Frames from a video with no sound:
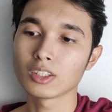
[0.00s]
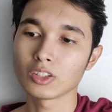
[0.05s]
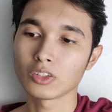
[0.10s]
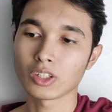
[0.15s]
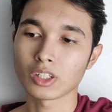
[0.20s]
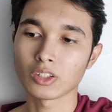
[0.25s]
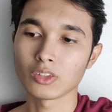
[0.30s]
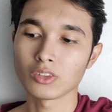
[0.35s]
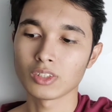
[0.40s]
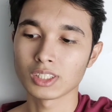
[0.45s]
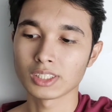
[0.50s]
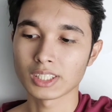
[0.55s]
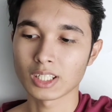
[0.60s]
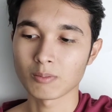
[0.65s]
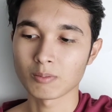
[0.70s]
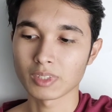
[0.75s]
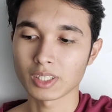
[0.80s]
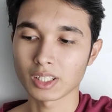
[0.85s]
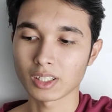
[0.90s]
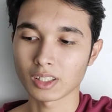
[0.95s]
you can do the
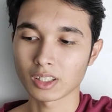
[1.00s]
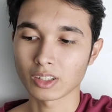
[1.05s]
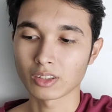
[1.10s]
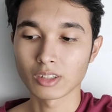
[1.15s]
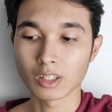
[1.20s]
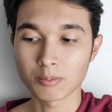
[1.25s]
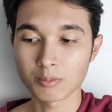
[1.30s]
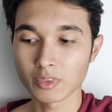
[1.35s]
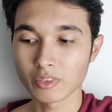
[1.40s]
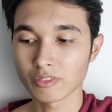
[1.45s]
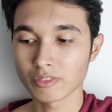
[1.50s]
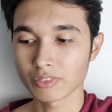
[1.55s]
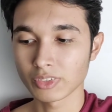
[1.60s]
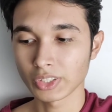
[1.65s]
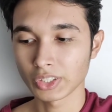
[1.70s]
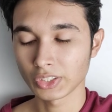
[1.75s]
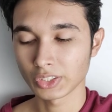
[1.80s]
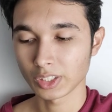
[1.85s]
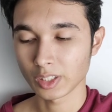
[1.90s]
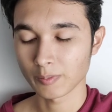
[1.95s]
same thing, remove
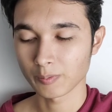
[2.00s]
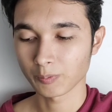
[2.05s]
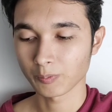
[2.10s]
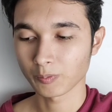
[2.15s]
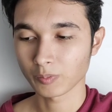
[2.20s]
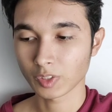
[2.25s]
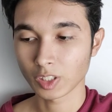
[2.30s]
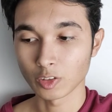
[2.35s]
friendship,